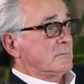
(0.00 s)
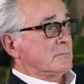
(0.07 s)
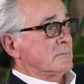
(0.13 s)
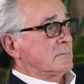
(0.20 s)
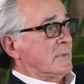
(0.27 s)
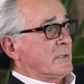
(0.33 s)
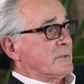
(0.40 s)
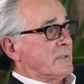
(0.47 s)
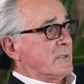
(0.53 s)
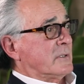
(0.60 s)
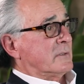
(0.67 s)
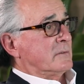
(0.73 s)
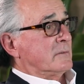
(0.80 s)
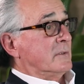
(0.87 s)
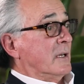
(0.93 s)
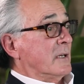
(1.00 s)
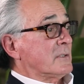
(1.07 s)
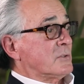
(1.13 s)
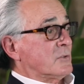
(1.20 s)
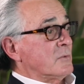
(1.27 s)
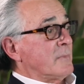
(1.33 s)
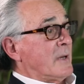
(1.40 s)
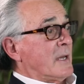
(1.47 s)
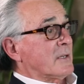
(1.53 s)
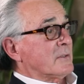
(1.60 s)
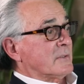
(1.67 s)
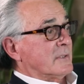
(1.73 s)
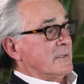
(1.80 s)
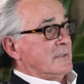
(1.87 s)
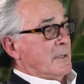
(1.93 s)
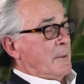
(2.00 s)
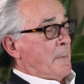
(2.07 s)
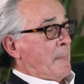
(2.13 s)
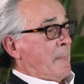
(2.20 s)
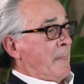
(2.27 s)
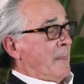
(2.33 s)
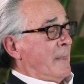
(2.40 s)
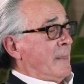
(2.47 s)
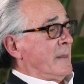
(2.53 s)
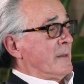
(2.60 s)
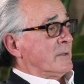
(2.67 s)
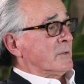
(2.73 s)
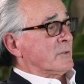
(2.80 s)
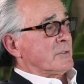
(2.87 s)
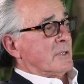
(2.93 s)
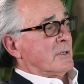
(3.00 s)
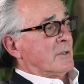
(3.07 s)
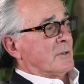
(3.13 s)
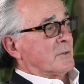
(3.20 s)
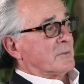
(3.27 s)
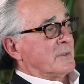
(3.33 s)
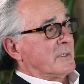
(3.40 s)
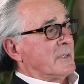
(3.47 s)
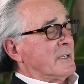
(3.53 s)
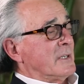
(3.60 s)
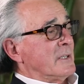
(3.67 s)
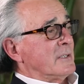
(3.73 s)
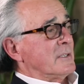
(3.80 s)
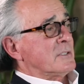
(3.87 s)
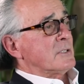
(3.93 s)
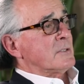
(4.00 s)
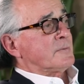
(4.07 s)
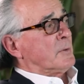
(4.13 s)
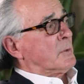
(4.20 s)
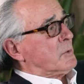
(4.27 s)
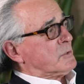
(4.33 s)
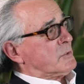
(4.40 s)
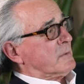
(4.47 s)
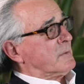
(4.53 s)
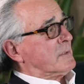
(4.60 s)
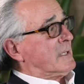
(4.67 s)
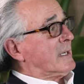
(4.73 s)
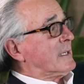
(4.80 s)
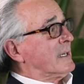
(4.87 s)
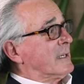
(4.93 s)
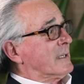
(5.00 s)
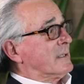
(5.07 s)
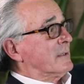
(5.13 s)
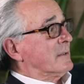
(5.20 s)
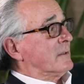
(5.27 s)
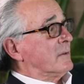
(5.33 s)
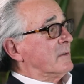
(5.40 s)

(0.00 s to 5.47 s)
And mm, I said, Yeah, it's Zoom magazine. She goes, No, no, this is photos of the decade.